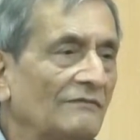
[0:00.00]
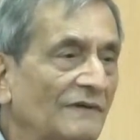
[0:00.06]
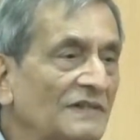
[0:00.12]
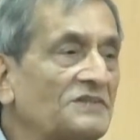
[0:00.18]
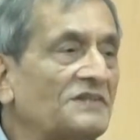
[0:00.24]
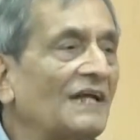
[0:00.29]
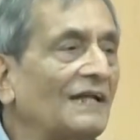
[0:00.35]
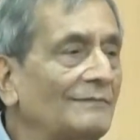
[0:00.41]

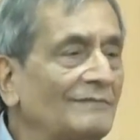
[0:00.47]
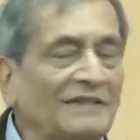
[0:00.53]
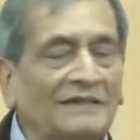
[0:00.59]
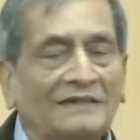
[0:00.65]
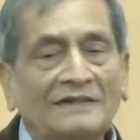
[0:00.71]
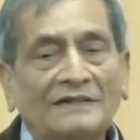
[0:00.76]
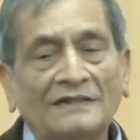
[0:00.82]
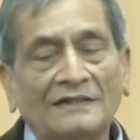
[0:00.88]
which shall
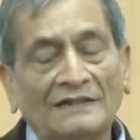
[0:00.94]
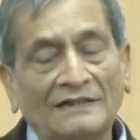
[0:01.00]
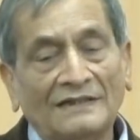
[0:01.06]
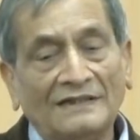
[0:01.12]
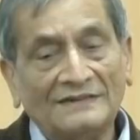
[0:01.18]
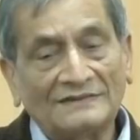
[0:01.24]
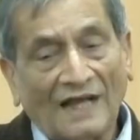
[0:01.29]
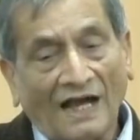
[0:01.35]
be
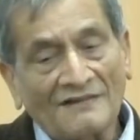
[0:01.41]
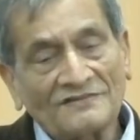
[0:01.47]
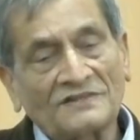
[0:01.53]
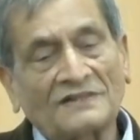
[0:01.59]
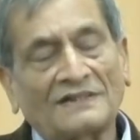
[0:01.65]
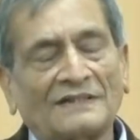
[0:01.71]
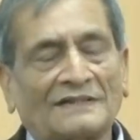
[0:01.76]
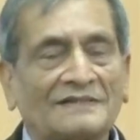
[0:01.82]

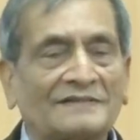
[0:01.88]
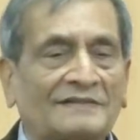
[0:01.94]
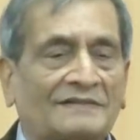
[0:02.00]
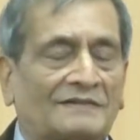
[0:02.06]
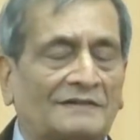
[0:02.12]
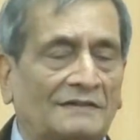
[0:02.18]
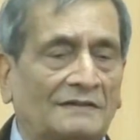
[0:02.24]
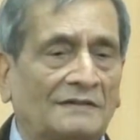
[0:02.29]

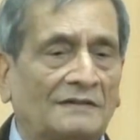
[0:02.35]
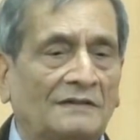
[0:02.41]
disastrous